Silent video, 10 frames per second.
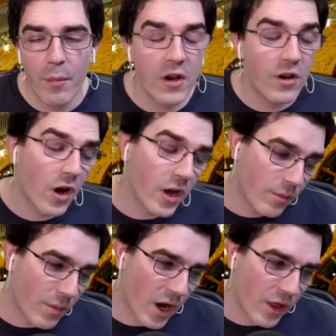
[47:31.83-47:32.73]
but not
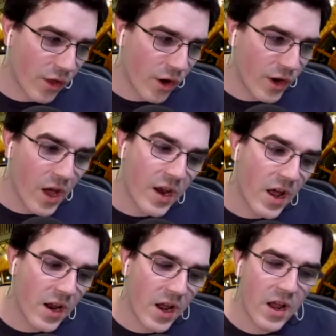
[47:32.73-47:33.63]
in Python and
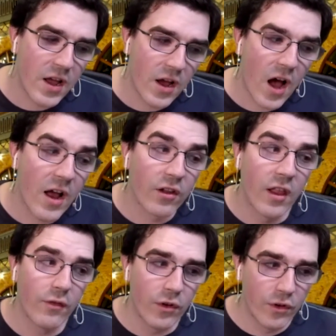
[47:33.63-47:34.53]
at a higher
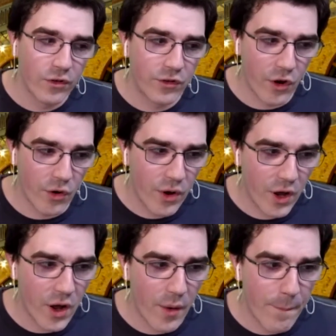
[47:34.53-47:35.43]
level. So
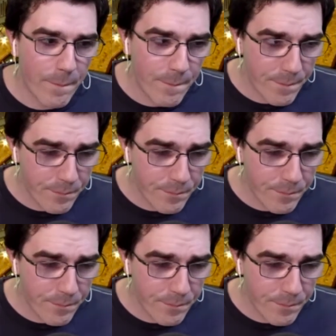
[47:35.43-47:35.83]
um,